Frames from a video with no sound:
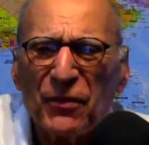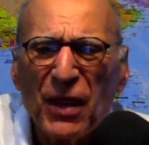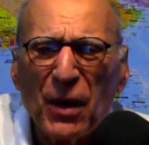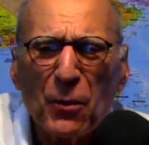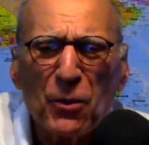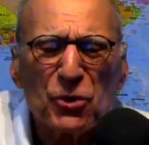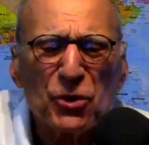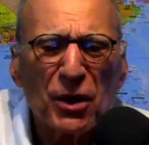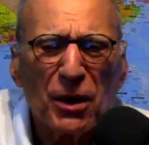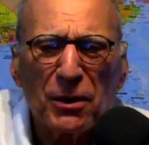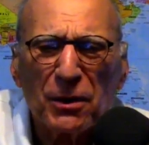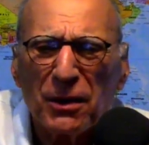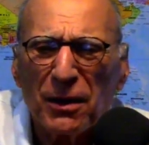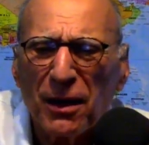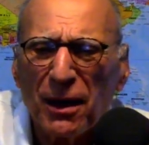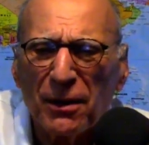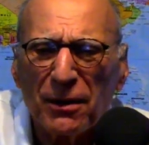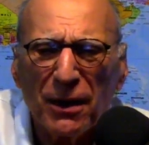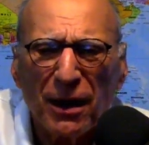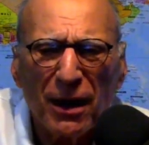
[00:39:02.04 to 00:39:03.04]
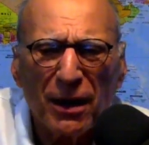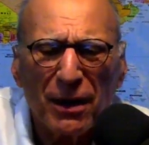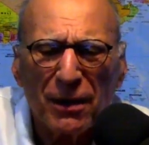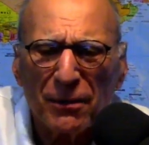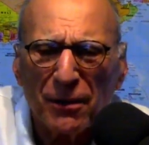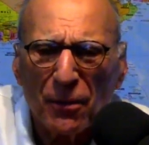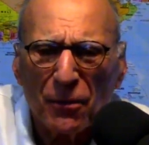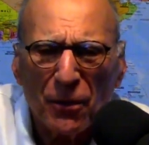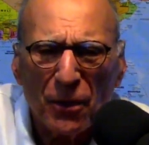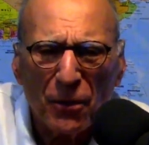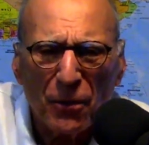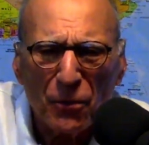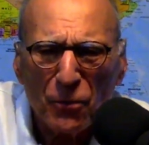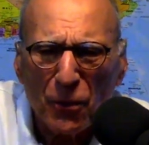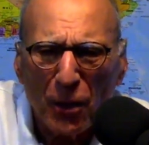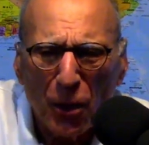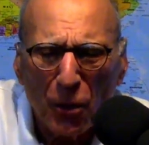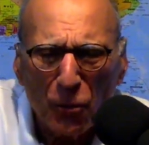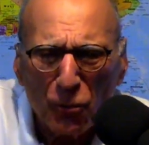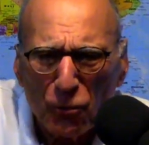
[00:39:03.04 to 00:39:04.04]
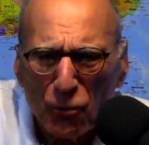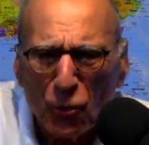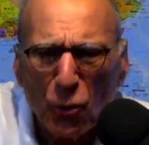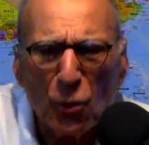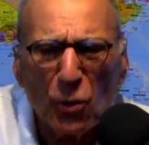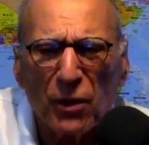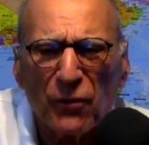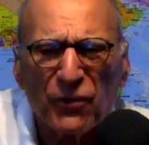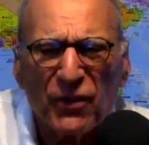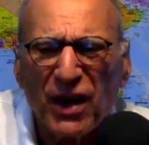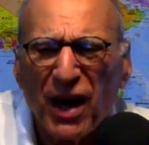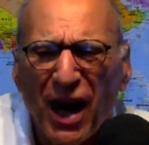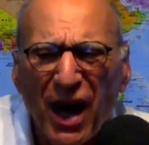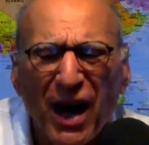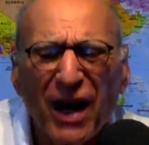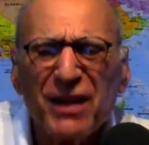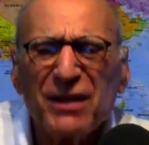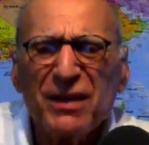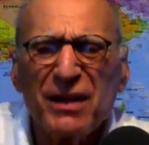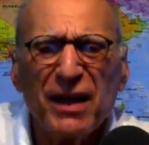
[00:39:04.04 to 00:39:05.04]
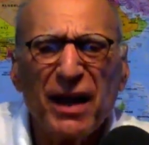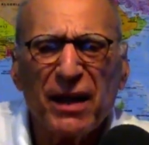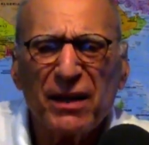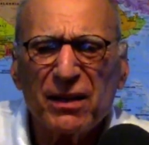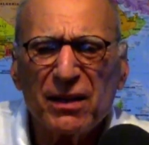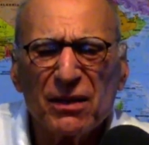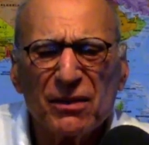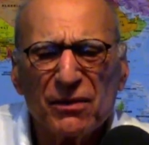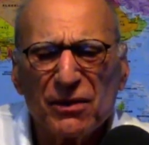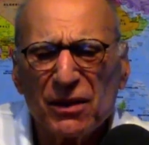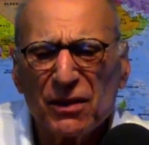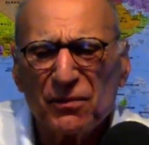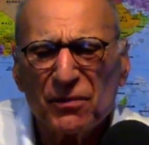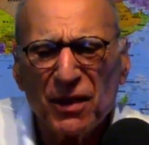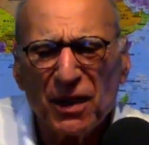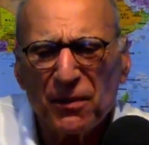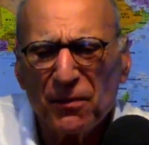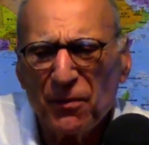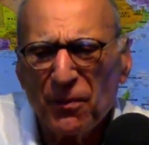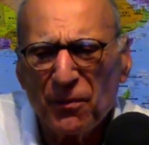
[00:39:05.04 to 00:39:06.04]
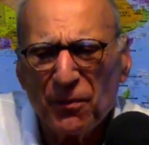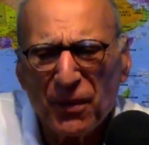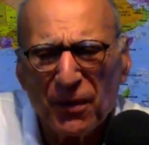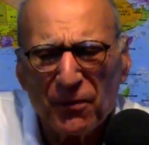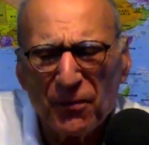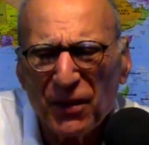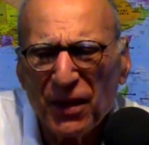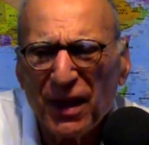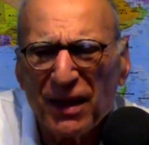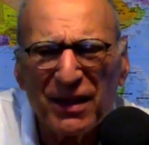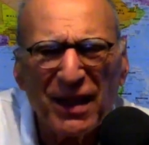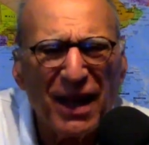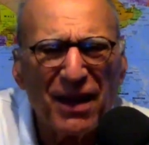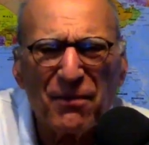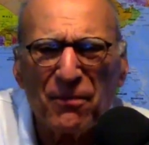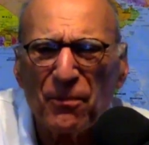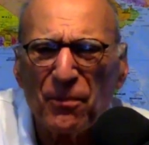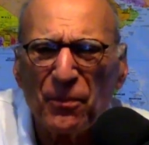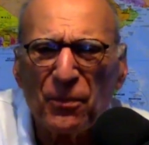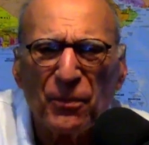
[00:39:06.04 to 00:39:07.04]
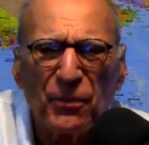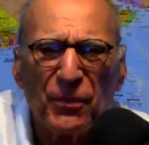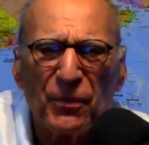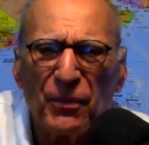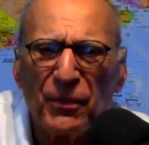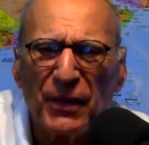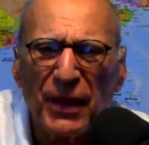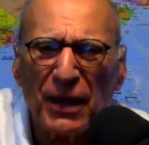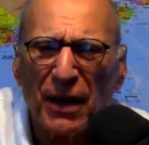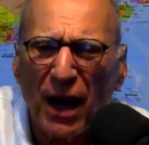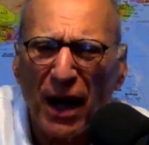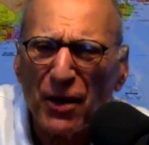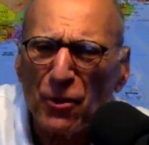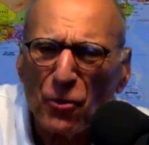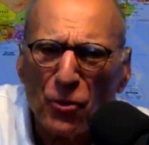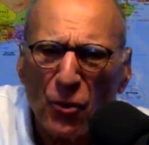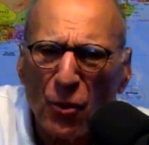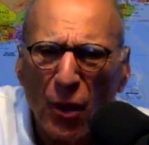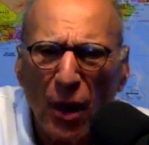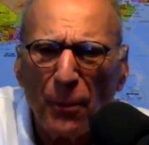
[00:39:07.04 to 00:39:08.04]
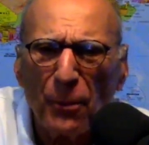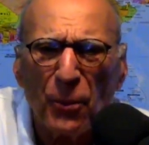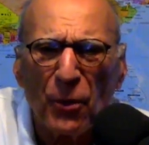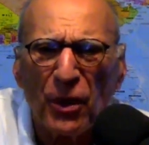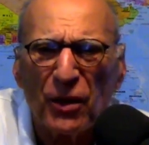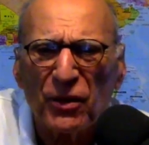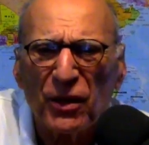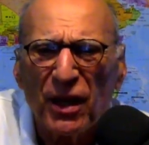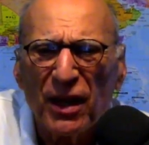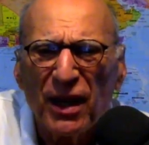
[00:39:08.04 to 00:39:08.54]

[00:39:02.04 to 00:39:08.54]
was a rule of conduct that I grew up with.